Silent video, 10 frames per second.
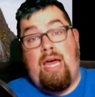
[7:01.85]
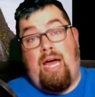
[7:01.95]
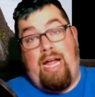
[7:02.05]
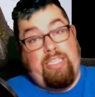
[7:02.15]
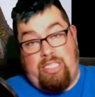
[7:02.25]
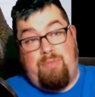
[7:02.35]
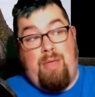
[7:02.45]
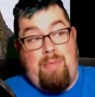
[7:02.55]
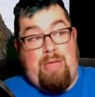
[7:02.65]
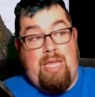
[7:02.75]
I just
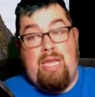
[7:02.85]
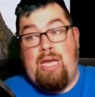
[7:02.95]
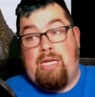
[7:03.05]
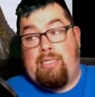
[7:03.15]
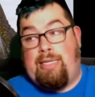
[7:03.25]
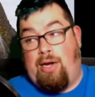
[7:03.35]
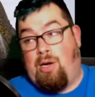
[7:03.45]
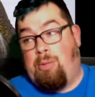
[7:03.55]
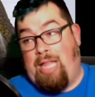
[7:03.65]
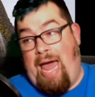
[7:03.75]
may be
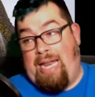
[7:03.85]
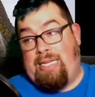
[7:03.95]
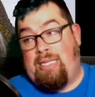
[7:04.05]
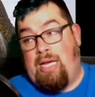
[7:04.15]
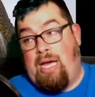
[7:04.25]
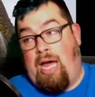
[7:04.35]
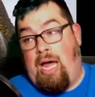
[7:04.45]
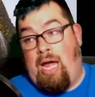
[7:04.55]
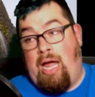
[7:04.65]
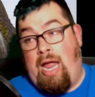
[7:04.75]
terrible at it,
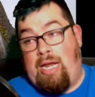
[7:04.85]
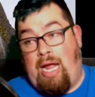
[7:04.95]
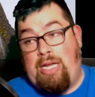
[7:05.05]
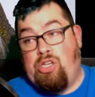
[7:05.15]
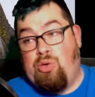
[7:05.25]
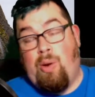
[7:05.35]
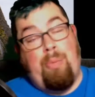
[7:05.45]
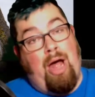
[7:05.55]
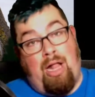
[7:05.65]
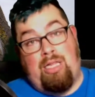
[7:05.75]
uh, and I do
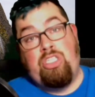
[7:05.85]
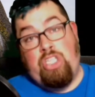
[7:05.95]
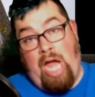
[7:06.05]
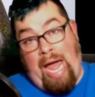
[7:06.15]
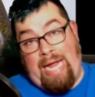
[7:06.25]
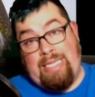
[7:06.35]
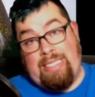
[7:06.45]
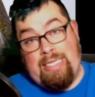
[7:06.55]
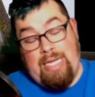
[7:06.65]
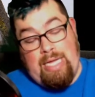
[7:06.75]

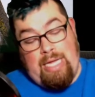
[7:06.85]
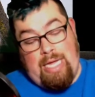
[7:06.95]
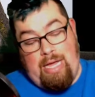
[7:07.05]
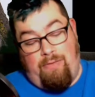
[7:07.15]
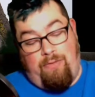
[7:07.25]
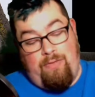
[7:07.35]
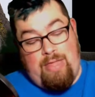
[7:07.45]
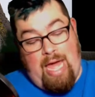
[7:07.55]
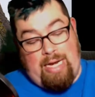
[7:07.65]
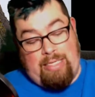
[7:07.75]
apologize if
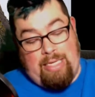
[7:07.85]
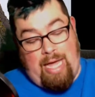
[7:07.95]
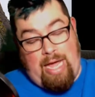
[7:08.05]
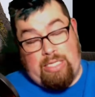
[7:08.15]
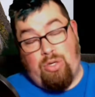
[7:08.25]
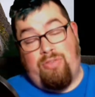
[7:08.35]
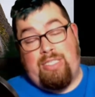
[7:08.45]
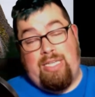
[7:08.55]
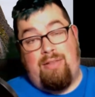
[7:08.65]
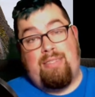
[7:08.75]
that is the case or if it
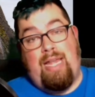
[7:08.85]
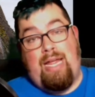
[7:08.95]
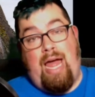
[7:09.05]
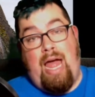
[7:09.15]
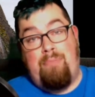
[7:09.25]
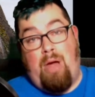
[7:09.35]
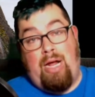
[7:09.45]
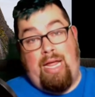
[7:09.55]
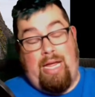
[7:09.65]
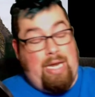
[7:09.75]
sounds like I'm
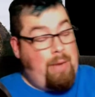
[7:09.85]
mocking it.